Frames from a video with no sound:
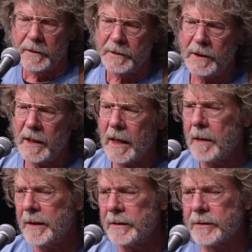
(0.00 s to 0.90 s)
Yeah,
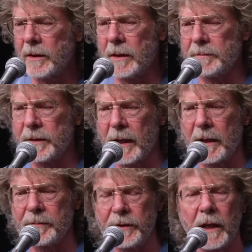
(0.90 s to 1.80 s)
I mean,
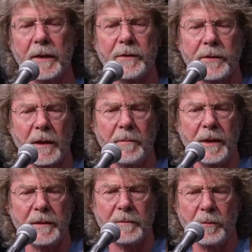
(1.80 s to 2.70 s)
sometimes, yes. I mean,